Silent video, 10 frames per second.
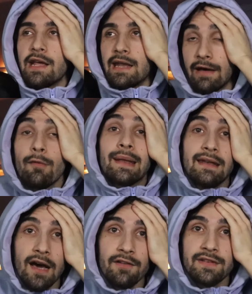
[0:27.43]
never been
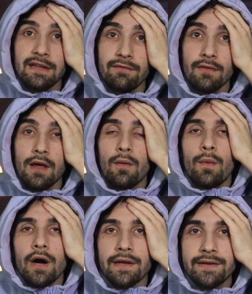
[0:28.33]
nerfed even...
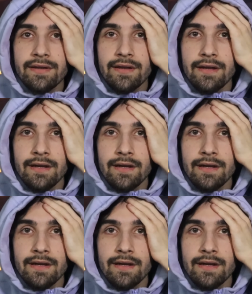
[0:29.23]
What?